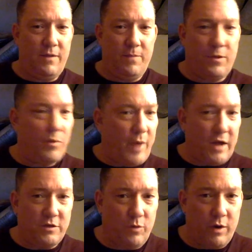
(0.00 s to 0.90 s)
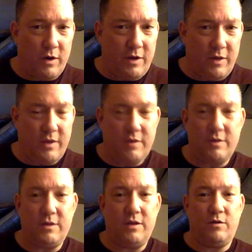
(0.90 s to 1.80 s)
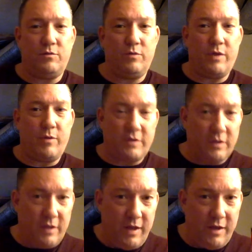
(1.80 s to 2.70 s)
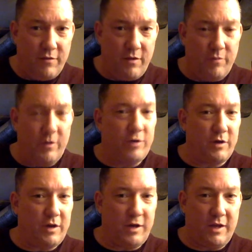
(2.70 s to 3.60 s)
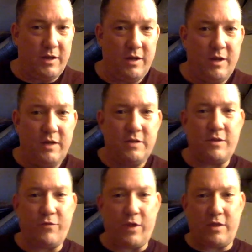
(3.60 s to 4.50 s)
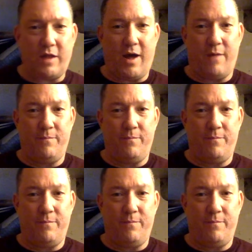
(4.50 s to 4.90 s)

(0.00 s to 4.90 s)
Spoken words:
go back to work, and then when they went to leave, it'd be crooked again. Stuff like that.